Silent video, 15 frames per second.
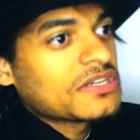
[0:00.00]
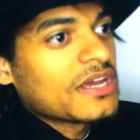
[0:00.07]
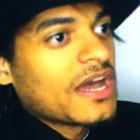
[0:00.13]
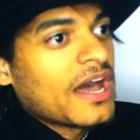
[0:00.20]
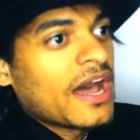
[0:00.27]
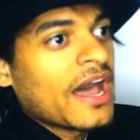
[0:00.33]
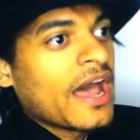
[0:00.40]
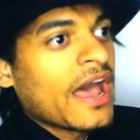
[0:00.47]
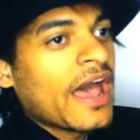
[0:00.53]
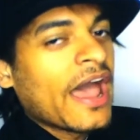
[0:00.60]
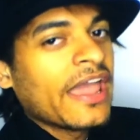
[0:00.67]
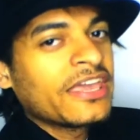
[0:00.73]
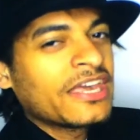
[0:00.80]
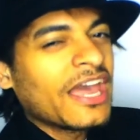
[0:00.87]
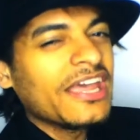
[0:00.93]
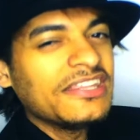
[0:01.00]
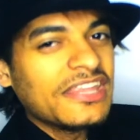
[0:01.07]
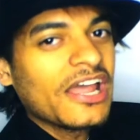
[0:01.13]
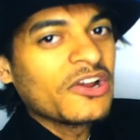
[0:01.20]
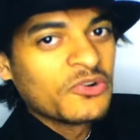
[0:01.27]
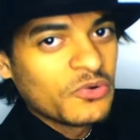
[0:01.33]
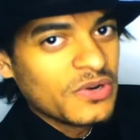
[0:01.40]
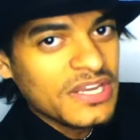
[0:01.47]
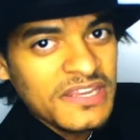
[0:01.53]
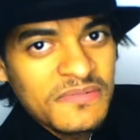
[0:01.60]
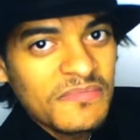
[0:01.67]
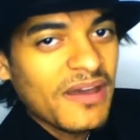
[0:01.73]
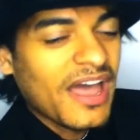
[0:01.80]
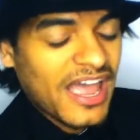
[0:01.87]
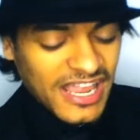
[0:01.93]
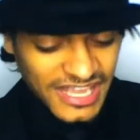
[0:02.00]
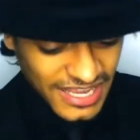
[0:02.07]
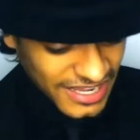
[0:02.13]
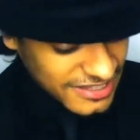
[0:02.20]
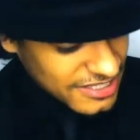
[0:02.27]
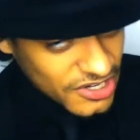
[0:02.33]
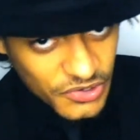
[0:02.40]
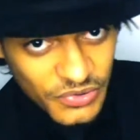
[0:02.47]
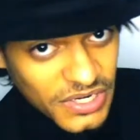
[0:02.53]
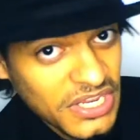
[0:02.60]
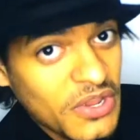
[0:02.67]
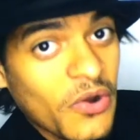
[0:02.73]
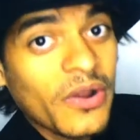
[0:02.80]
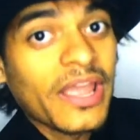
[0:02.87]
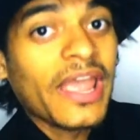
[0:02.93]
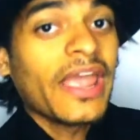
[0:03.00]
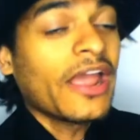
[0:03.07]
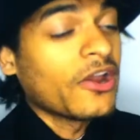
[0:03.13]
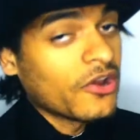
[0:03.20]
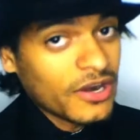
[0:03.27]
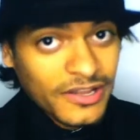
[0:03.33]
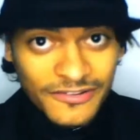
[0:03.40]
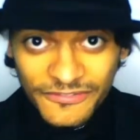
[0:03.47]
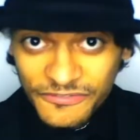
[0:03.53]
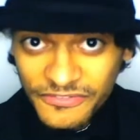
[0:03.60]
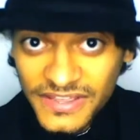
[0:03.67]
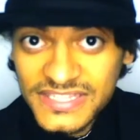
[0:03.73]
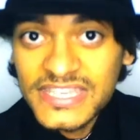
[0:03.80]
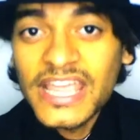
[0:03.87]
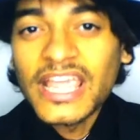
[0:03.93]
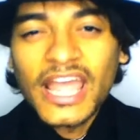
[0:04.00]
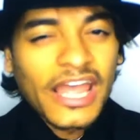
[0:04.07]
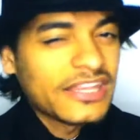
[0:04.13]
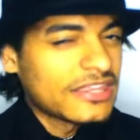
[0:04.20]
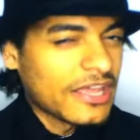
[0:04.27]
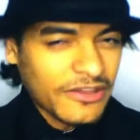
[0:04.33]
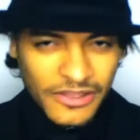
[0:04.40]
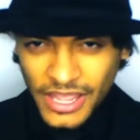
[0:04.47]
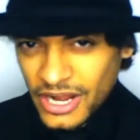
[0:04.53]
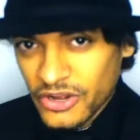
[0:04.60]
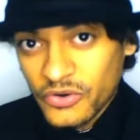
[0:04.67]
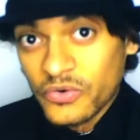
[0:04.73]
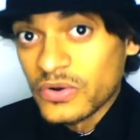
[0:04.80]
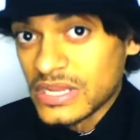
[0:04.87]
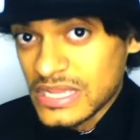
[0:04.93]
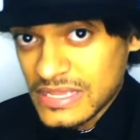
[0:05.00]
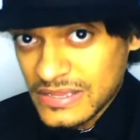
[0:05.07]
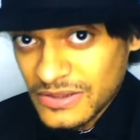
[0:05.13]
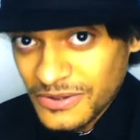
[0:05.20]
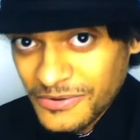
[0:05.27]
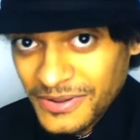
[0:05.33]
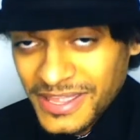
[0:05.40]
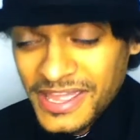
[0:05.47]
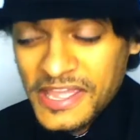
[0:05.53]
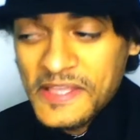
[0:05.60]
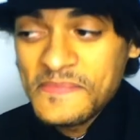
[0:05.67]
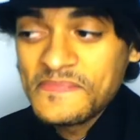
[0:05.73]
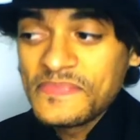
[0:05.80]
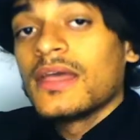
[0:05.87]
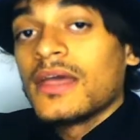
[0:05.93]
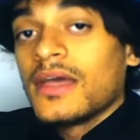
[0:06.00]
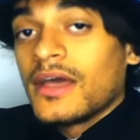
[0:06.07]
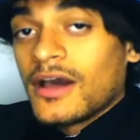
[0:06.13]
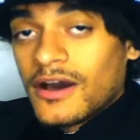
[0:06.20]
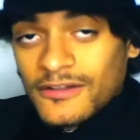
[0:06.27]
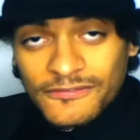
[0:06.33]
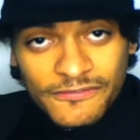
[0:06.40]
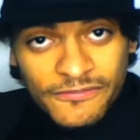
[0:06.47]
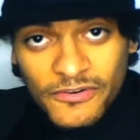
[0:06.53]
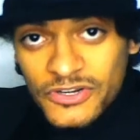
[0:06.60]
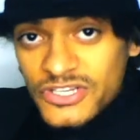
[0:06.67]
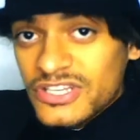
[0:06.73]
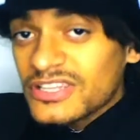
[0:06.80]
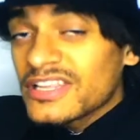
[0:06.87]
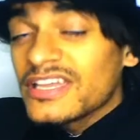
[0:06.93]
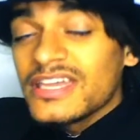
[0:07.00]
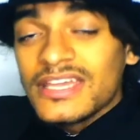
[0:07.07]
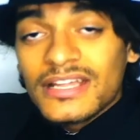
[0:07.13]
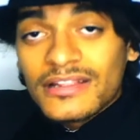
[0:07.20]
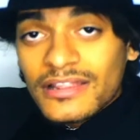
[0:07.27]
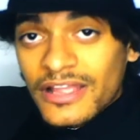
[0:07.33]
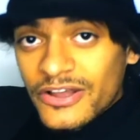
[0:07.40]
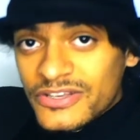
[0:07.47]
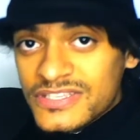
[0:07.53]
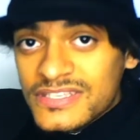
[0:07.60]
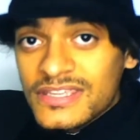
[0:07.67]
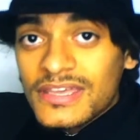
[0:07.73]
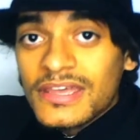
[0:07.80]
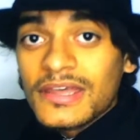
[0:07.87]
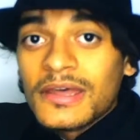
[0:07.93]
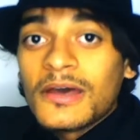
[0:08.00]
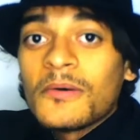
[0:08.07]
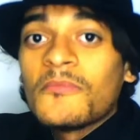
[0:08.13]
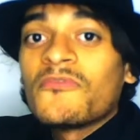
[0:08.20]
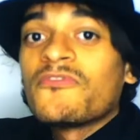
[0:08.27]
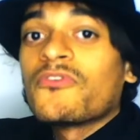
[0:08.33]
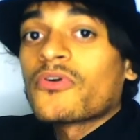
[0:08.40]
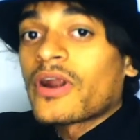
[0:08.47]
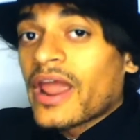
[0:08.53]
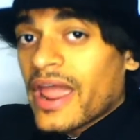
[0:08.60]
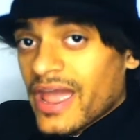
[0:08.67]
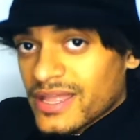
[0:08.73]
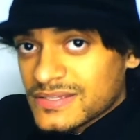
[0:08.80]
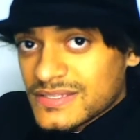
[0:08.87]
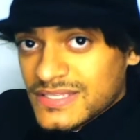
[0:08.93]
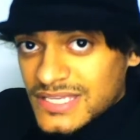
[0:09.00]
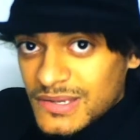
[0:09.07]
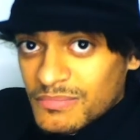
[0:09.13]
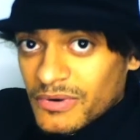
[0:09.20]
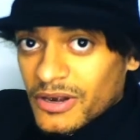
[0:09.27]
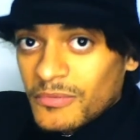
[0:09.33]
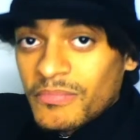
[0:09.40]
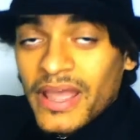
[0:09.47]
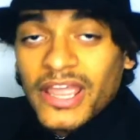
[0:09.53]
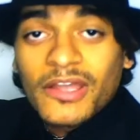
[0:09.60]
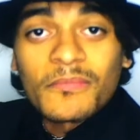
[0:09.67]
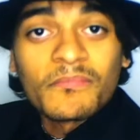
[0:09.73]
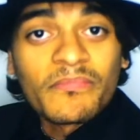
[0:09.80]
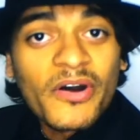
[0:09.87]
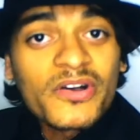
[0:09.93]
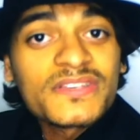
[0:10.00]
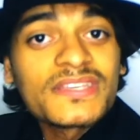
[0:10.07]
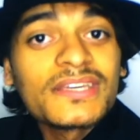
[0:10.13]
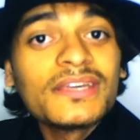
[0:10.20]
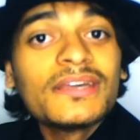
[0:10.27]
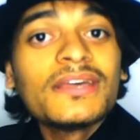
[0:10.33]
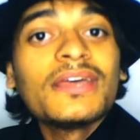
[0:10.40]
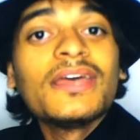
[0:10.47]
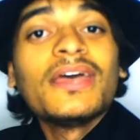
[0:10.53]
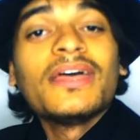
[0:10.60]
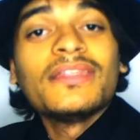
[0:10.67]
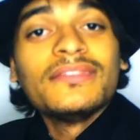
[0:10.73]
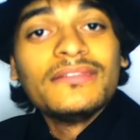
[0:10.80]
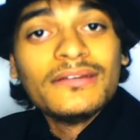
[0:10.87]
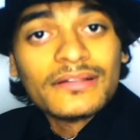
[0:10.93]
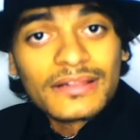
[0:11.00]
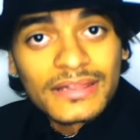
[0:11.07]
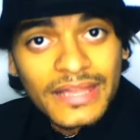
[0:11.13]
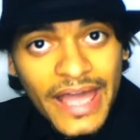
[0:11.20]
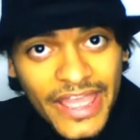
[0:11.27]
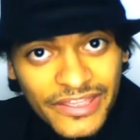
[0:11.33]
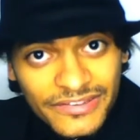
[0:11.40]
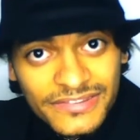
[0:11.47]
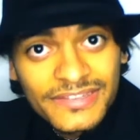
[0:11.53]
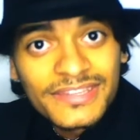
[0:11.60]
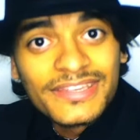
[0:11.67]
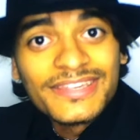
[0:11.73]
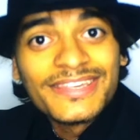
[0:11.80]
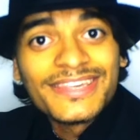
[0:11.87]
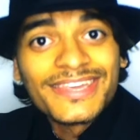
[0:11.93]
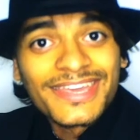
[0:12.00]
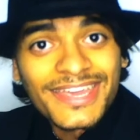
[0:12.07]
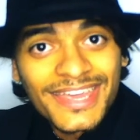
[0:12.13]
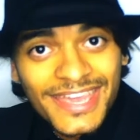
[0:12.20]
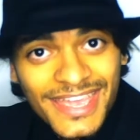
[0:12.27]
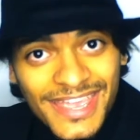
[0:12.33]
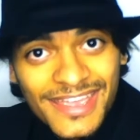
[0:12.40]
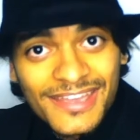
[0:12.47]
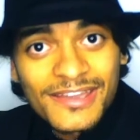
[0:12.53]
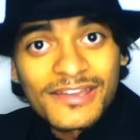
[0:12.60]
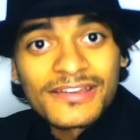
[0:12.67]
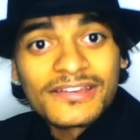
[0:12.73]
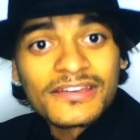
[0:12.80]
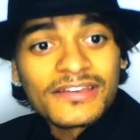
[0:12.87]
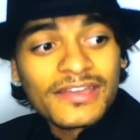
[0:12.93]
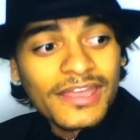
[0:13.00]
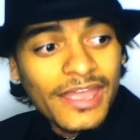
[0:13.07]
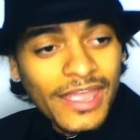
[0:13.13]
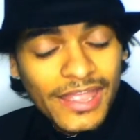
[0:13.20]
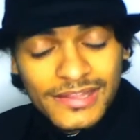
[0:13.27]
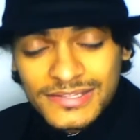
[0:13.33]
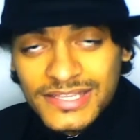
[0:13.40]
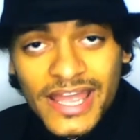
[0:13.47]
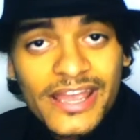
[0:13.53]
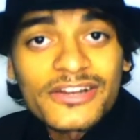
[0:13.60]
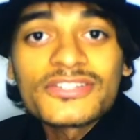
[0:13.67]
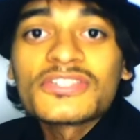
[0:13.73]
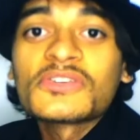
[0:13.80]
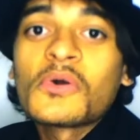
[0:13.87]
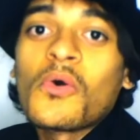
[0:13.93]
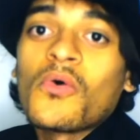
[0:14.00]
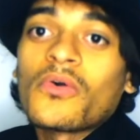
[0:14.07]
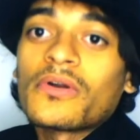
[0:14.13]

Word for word: I kinda agree. Okay, I'm gonna confess, I kinda agree, okay? Unfortunately, he lost for Hans Zimmer by composing the Lion King entire score,